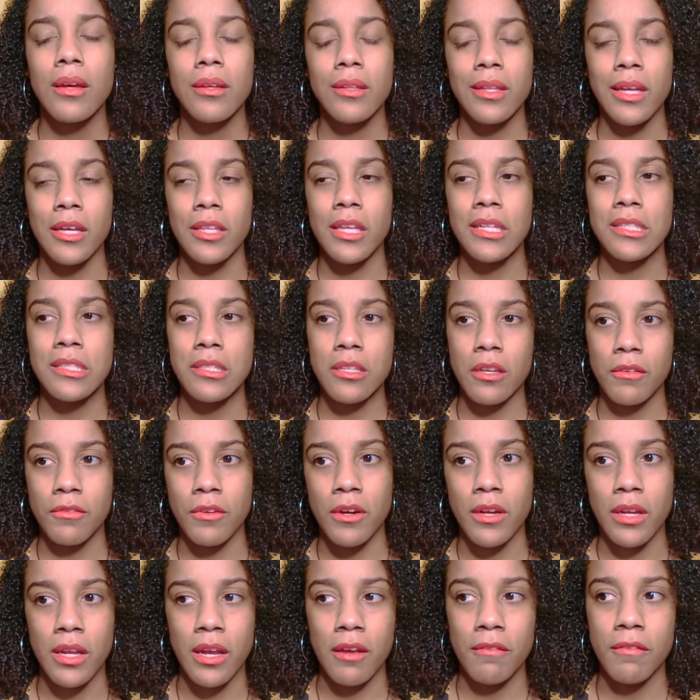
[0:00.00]
Now that's
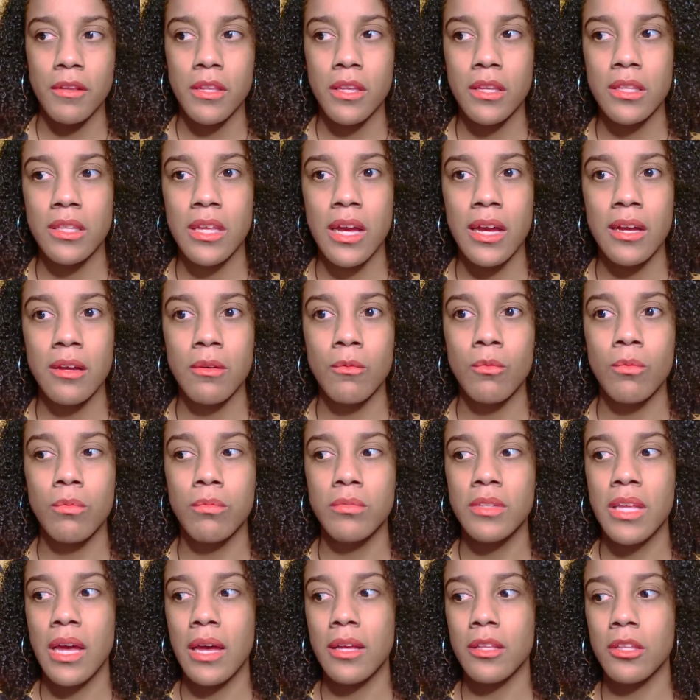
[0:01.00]
different. I feel like that,
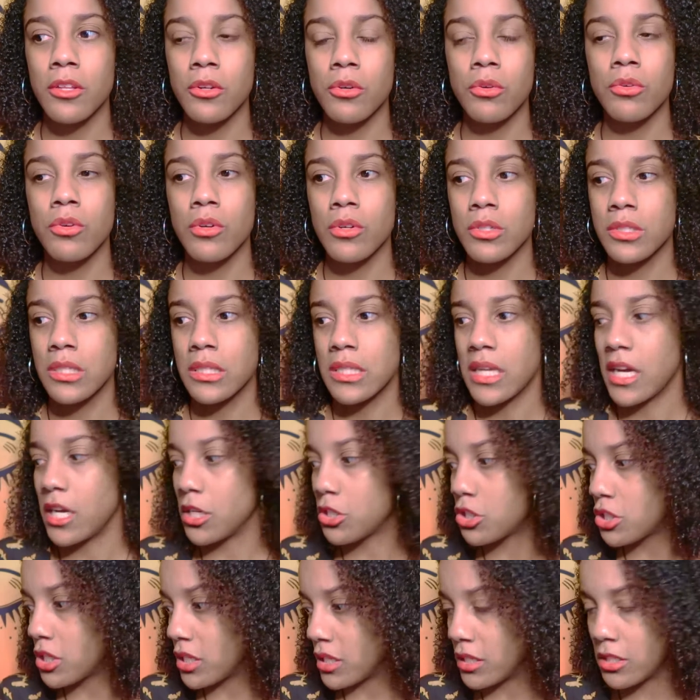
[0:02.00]
that little girl's
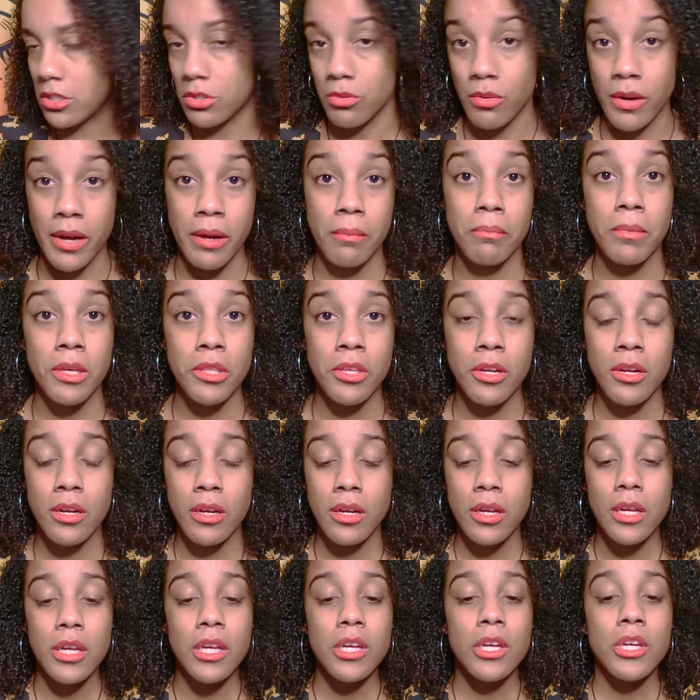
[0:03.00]
attached to his
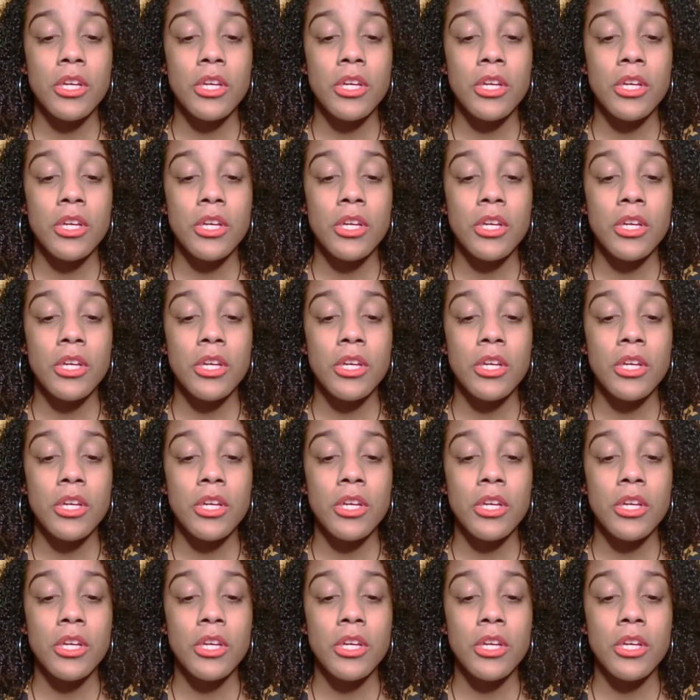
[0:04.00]
grandmother.